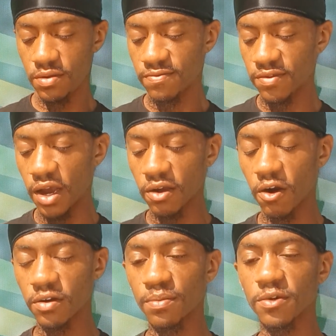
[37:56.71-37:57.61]
We got
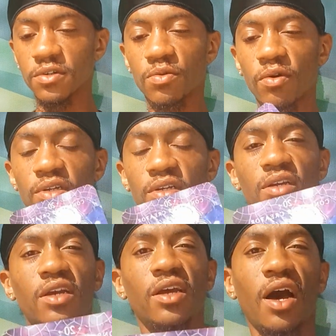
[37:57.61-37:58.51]
card number 20,
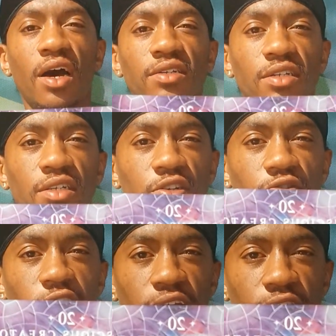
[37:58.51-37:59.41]
Conscious
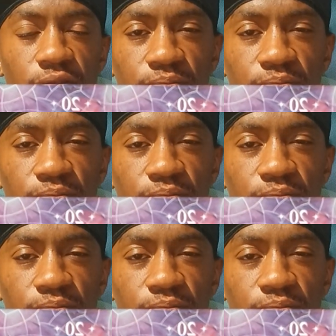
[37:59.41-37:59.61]
Creator.